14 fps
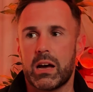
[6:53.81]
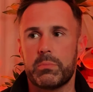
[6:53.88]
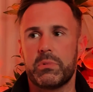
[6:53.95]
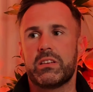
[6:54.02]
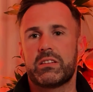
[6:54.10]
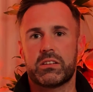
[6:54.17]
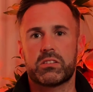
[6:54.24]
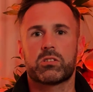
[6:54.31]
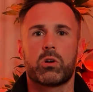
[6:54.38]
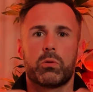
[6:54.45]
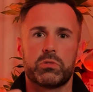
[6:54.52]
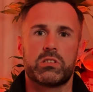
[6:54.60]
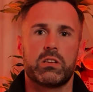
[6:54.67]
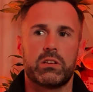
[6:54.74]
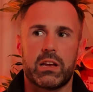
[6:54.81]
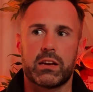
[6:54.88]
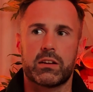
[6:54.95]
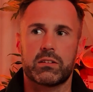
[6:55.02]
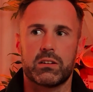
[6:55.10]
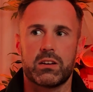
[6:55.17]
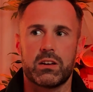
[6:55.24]
I mean, this is obviously
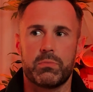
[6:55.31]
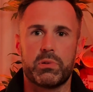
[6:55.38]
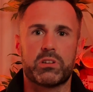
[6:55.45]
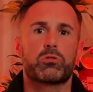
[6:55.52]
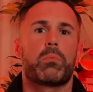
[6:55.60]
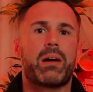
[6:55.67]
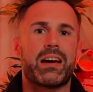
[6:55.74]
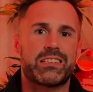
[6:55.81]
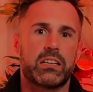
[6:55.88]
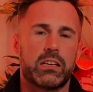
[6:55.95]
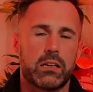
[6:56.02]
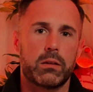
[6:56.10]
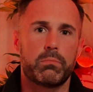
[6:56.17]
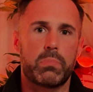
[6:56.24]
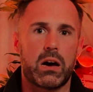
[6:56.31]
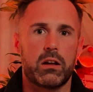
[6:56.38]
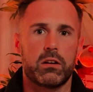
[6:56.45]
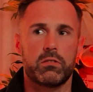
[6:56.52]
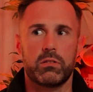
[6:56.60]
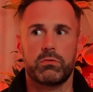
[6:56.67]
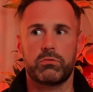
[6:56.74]
like a bit dramatic, but
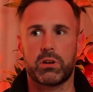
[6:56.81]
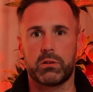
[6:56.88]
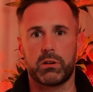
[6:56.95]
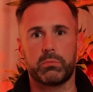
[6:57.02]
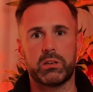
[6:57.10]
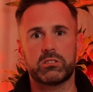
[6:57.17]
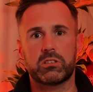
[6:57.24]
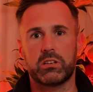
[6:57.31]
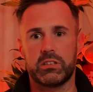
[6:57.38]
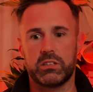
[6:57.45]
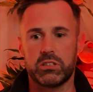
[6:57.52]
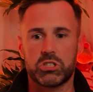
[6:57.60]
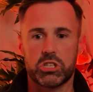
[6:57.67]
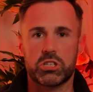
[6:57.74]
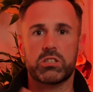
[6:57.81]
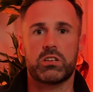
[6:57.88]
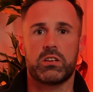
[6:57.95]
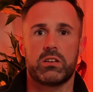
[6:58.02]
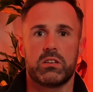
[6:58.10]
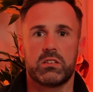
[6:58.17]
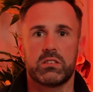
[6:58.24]
fundamentally the gist
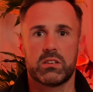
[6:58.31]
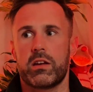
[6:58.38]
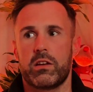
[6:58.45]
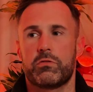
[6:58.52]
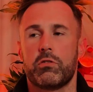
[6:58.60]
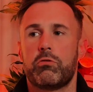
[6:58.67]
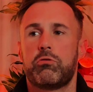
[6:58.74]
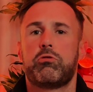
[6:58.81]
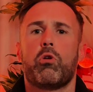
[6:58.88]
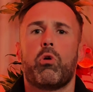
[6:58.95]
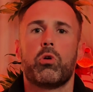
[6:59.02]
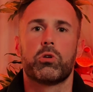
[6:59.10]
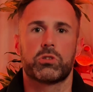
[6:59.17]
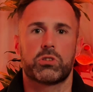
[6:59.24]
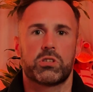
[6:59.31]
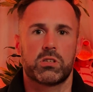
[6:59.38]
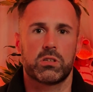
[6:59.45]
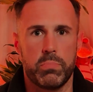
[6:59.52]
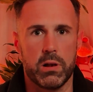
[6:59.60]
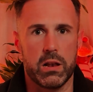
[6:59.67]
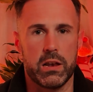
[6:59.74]
here is, if you force
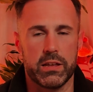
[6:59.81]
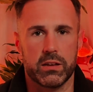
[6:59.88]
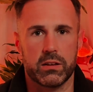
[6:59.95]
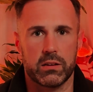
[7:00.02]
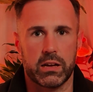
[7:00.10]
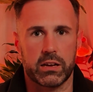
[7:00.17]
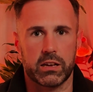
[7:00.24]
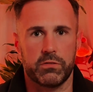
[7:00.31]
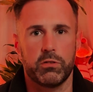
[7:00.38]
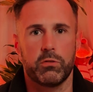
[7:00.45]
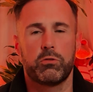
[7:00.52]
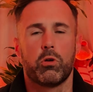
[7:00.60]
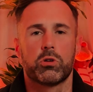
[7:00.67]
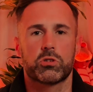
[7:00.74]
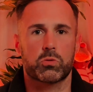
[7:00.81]
building, like if you force